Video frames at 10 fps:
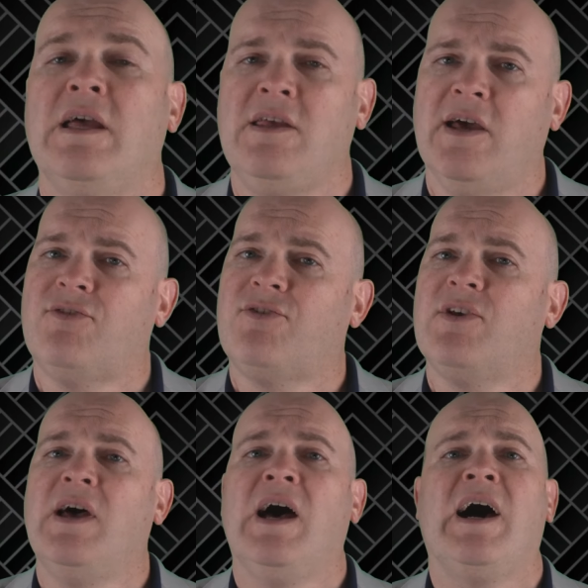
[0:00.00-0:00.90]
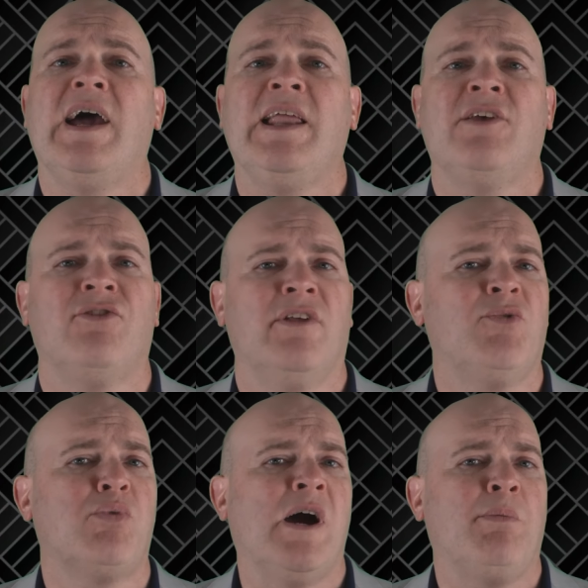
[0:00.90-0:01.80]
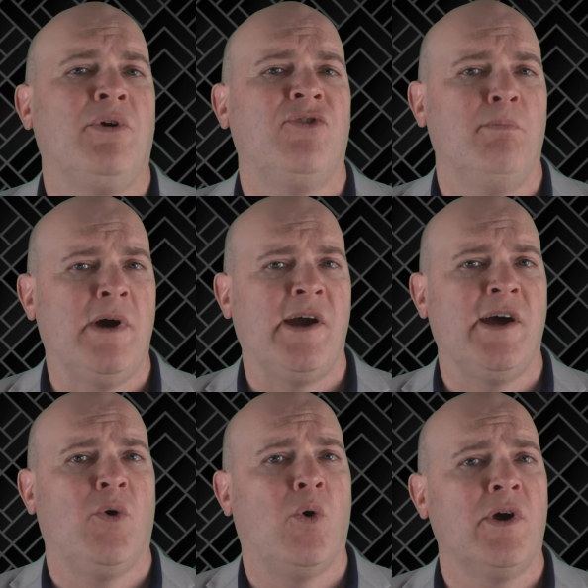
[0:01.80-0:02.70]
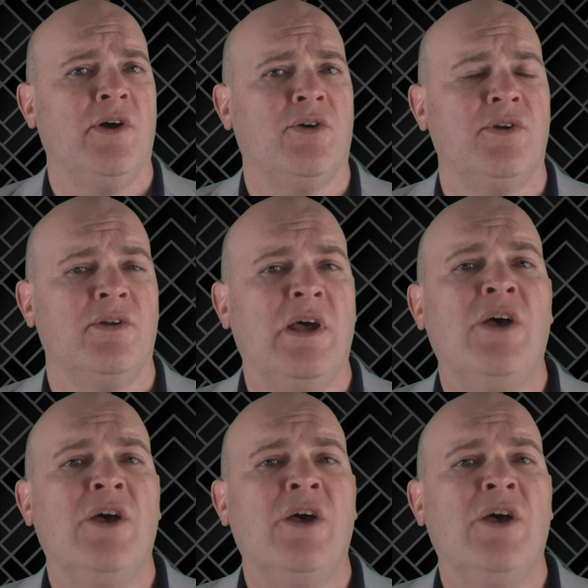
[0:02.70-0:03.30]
Yes, Hyatt has less properties than Marriott or Hilton,